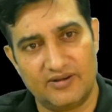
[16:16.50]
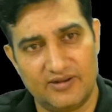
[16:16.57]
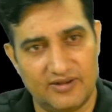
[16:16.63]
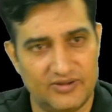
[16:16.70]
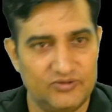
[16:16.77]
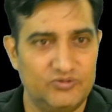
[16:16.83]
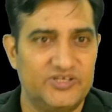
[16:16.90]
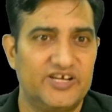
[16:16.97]

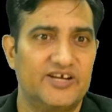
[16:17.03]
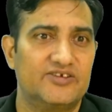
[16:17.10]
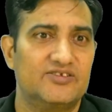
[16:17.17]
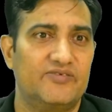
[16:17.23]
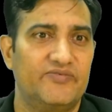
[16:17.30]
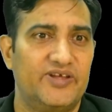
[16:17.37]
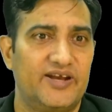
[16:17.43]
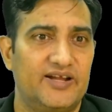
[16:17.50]
using it
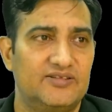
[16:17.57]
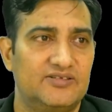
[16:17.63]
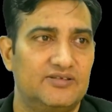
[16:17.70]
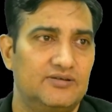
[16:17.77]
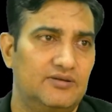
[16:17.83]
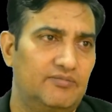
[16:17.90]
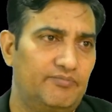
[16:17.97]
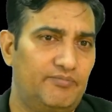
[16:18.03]
somewhere else.
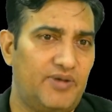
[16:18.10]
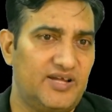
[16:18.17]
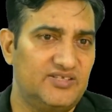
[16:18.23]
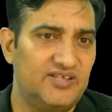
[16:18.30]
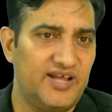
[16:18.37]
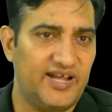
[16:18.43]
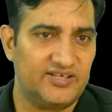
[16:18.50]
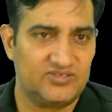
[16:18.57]
Pass the
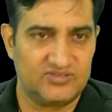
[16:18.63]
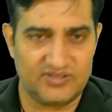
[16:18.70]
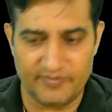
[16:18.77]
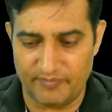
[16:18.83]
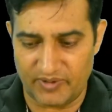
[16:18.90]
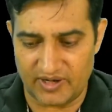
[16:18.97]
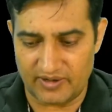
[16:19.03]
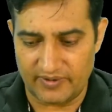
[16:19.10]
hash,
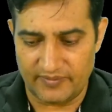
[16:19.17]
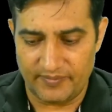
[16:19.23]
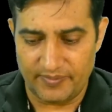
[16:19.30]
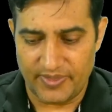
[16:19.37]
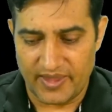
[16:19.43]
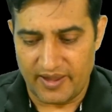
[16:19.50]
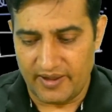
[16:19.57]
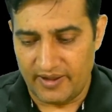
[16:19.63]
simple.
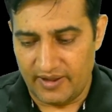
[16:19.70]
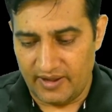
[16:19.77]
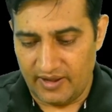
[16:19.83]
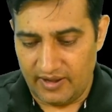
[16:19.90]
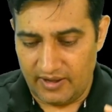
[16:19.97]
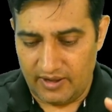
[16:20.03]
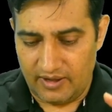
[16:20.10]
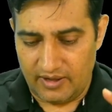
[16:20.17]

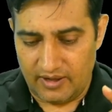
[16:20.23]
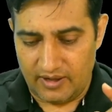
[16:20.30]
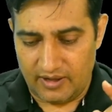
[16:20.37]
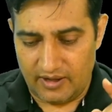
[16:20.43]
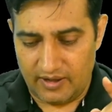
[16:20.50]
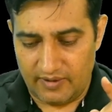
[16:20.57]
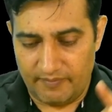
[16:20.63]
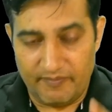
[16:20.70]

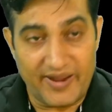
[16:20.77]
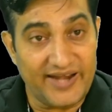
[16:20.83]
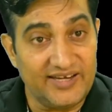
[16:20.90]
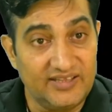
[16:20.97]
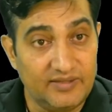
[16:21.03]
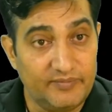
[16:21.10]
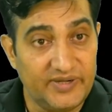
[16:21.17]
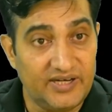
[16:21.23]
Man in
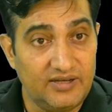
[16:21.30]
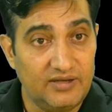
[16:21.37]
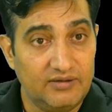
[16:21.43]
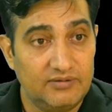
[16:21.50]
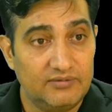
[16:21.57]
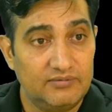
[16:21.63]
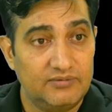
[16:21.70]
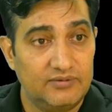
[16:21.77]
the middle,
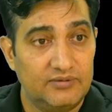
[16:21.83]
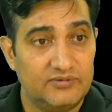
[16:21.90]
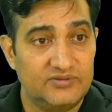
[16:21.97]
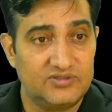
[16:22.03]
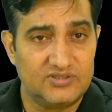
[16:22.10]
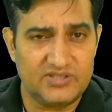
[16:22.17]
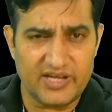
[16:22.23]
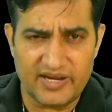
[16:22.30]

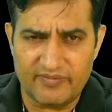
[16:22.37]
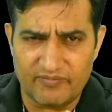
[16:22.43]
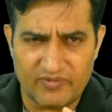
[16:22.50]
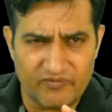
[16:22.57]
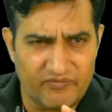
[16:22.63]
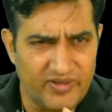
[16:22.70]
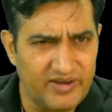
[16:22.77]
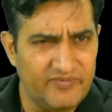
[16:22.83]

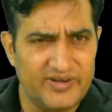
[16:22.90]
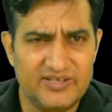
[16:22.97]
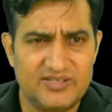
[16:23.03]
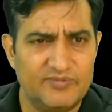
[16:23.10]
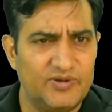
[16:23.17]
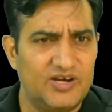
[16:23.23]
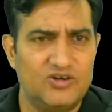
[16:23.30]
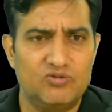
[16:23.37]
same, very
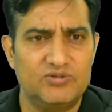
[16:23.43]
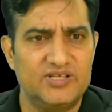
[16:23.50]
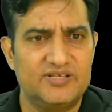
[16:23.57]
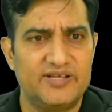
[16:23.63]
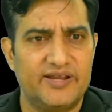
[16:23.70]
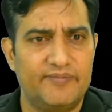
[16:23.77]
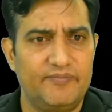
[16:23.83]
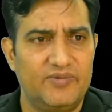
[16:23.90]
similar to the
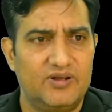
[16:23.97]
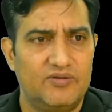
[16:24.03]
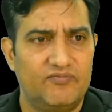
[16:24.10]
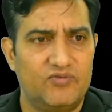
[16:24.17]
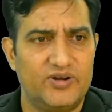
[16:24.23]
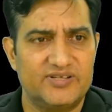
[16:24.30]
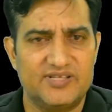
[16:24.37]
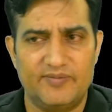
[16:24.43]
same. For
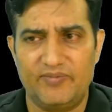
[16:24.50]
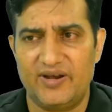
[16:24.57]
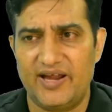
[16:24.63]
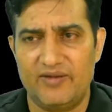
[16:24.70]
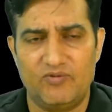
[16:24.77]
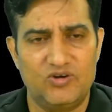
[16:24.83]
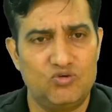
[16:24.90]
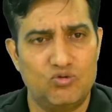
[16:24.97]
example, I
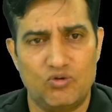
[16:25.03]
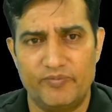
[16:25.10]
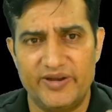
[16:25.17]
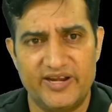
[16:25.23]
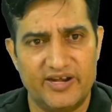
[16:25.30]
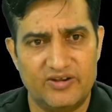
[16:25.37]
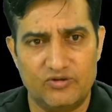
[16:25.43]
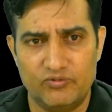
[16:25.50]
want to
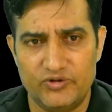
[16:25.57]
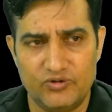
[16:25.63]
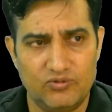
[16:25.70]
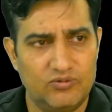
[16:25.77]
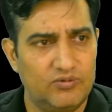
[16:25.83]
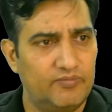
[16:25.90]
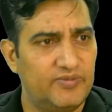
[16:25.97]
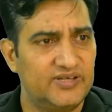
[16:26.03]
communicate to you,
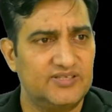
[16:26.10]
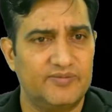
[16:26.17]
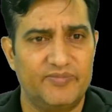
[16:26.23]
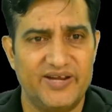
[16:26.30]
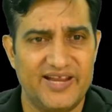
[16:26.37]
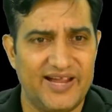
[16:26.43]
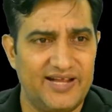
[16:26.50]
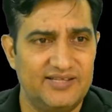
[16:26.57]
but
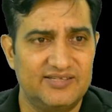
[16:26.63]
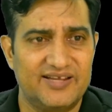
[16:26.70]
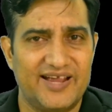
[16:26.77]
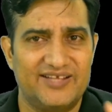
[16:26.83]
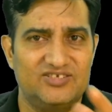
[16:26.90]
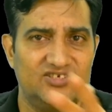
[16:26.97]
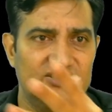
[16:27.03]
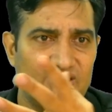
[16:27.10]
somebody else
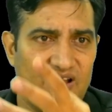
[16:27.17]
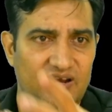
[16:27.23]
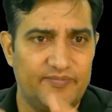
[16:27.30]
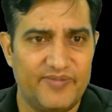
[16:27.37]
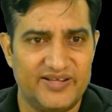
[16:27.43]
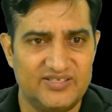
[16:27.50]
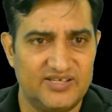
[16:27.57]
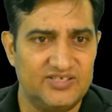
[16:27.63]
catches our
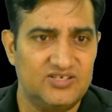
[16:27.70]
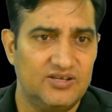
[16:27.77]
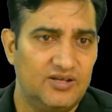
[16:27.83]
message.